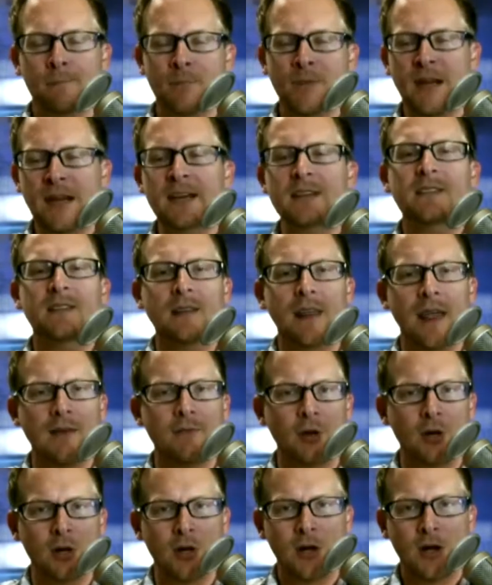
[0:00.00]
his
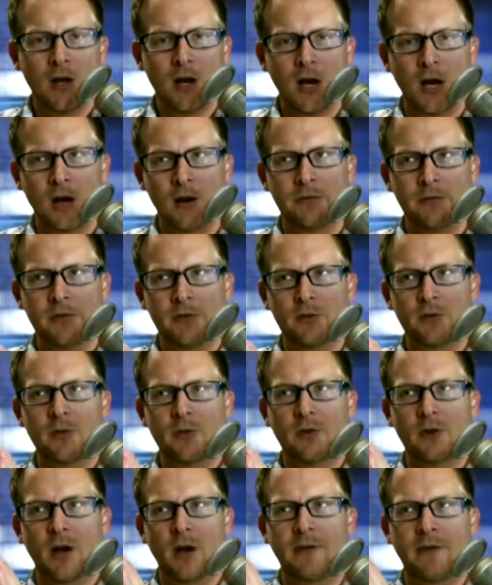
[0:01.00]
level of
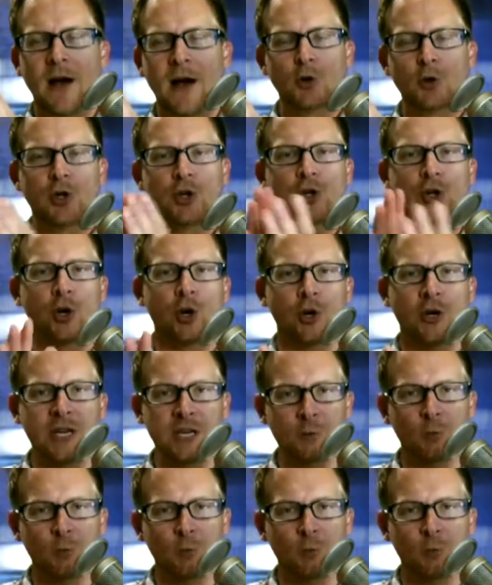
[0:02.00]
of how sure he